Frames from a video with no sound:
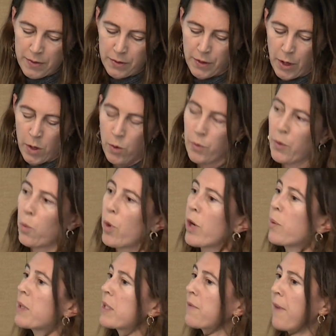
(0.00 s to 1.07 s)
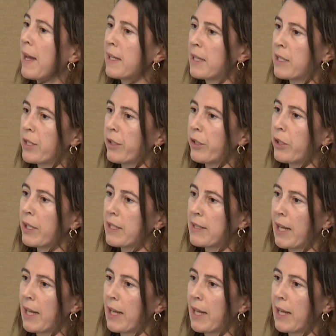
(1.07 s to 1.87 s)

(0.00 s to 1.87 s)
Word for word: Though the work was funded to look at